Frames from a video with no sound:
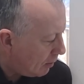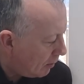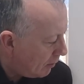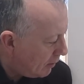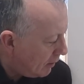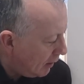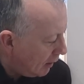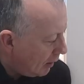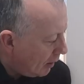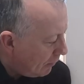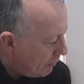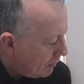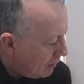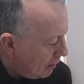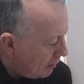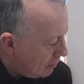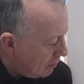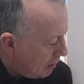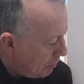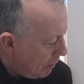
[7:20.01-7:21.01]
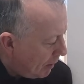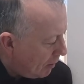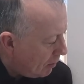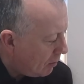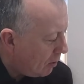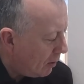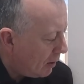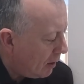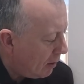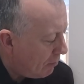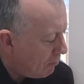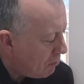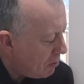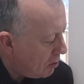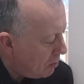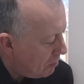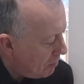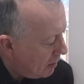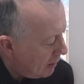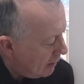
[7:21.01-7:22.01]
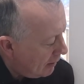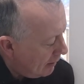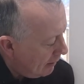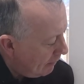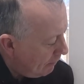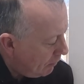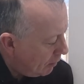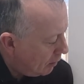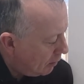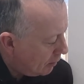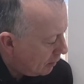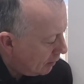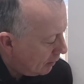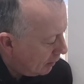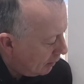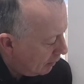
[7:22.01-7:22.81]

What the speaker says: So I think I've just about got enough room if you look at